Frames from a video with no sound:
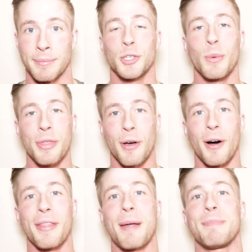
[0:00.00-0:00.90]
So with
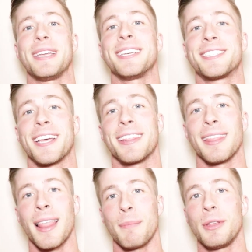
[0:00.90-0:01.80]
all that being said,
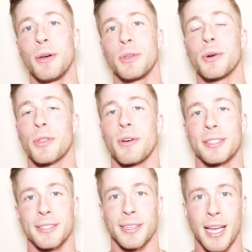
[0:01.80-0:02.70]
let me know your
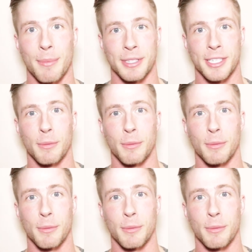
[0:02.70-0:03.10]
thoughts in the comments